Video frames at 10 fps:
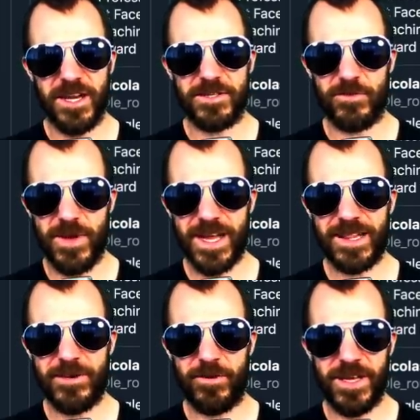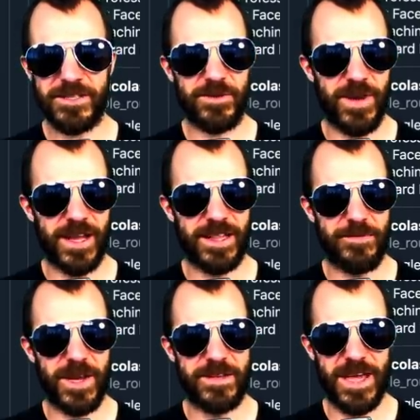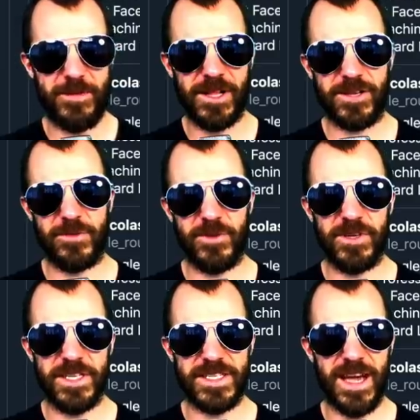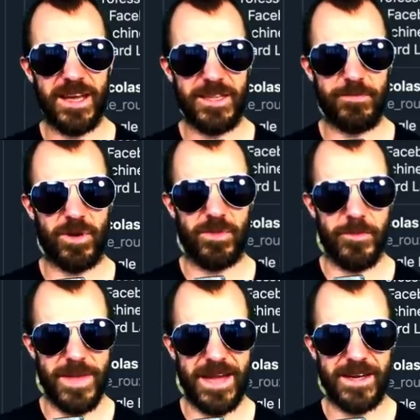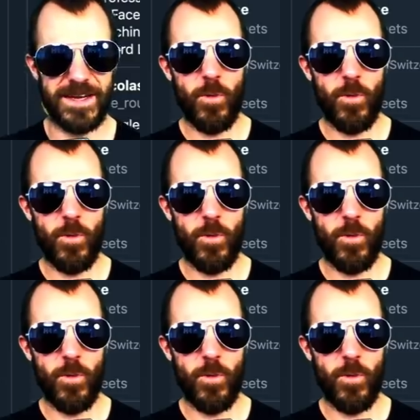directly or indirectly, by the ML community is highly problematic.